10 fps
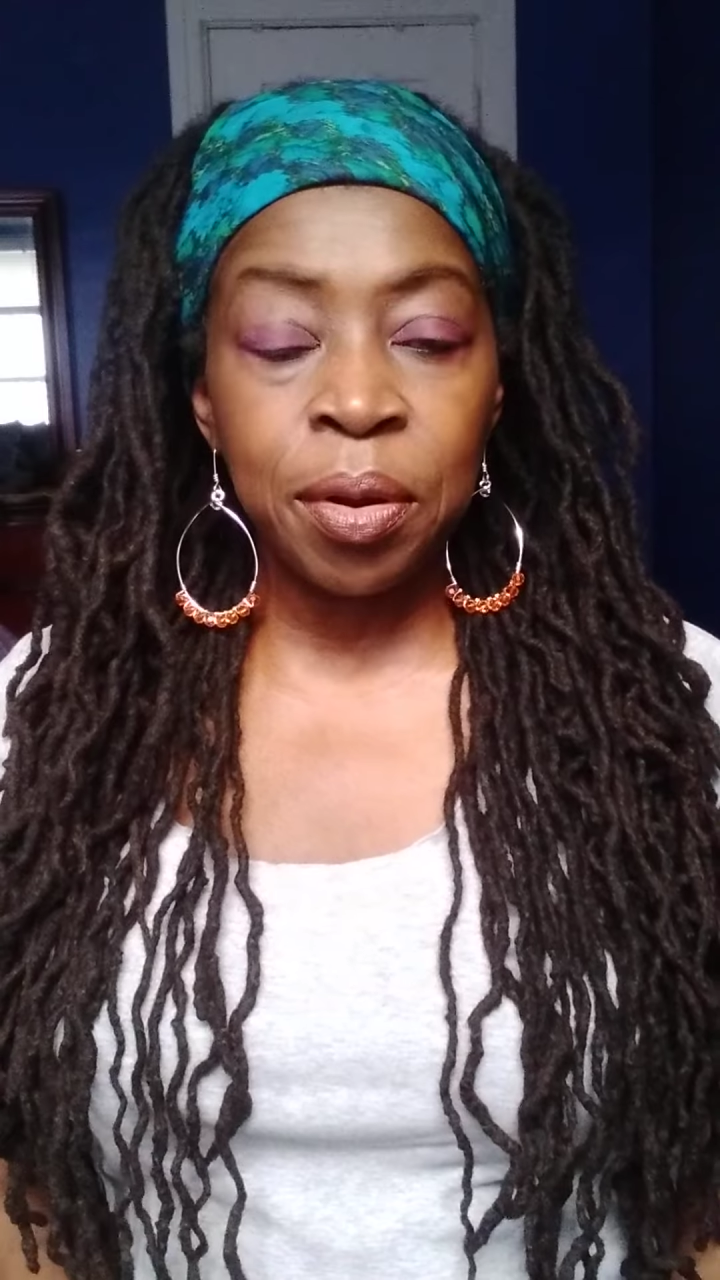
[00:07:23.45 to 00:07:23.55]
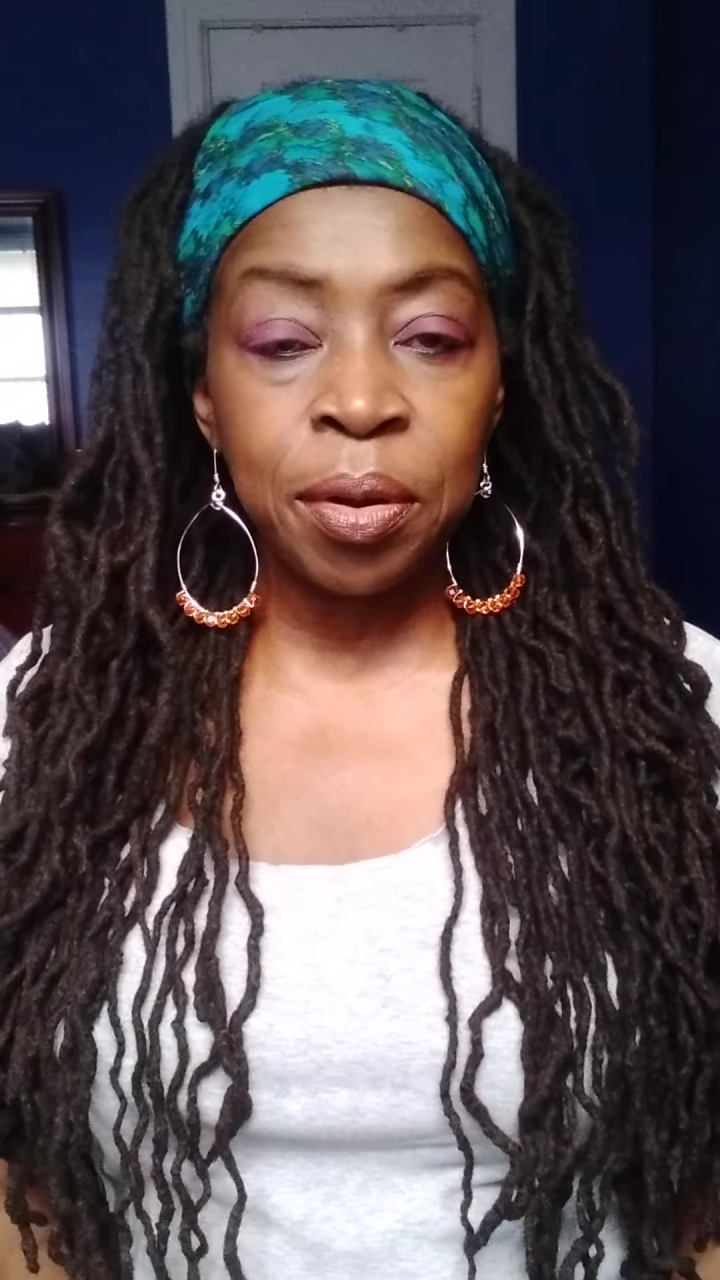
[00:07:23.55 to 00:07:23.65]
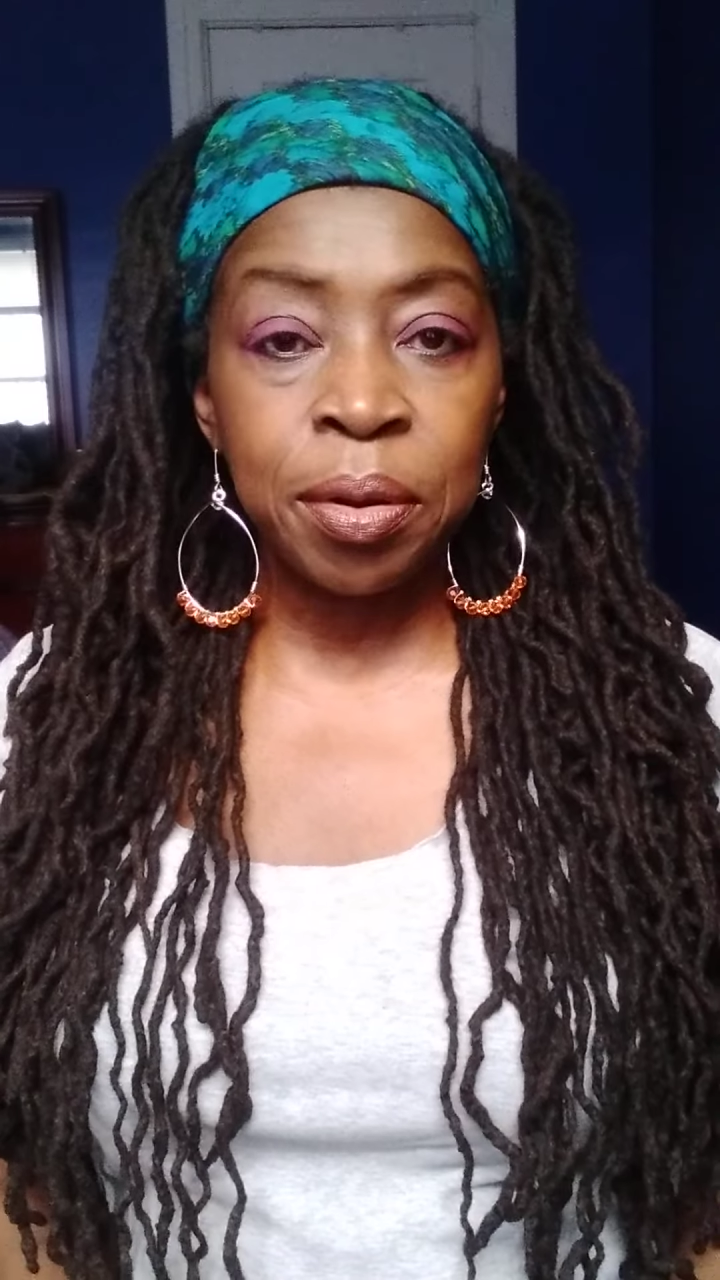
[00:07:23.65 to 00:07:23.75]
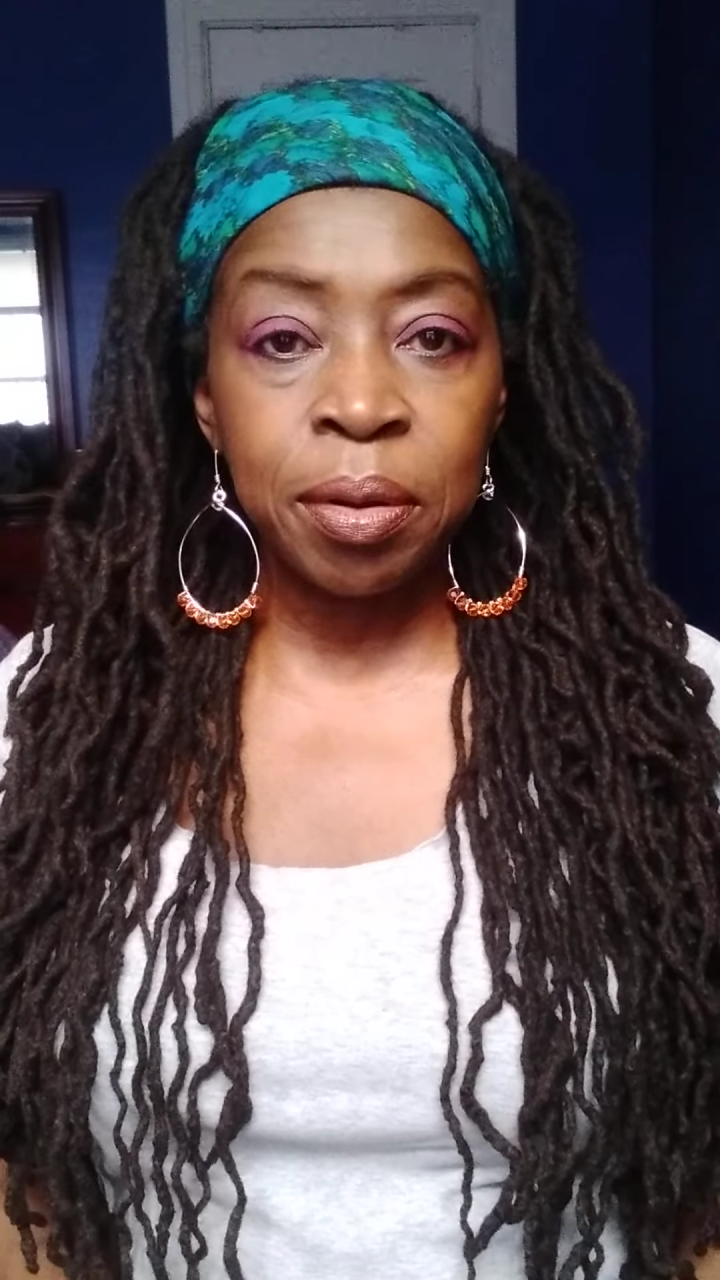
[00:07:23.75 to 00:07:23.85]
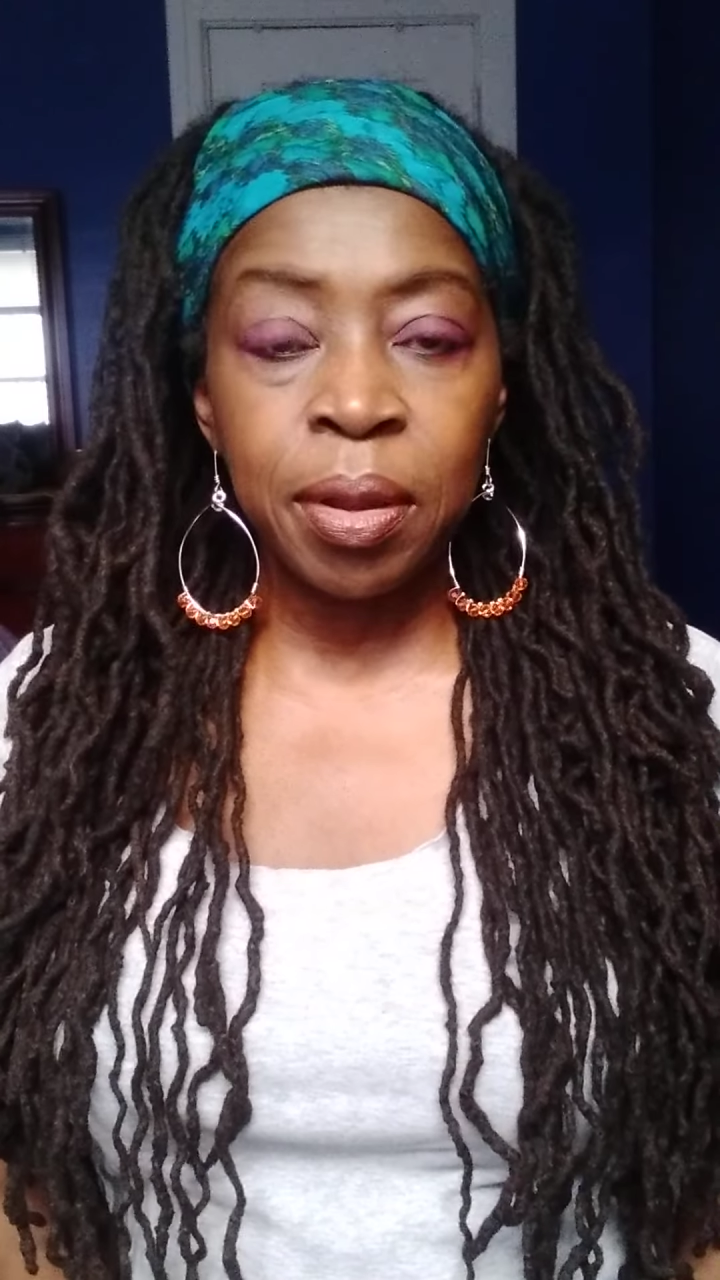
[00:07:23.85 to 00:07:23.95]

her.